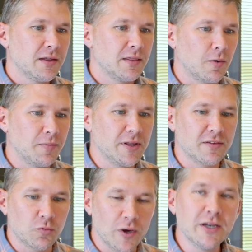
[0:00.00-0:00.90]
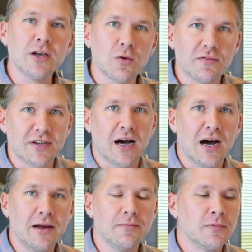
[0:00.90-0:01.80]
there'll be this window of
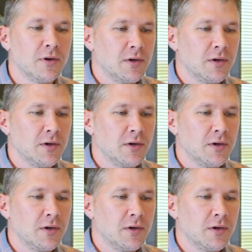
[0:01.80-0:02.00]
time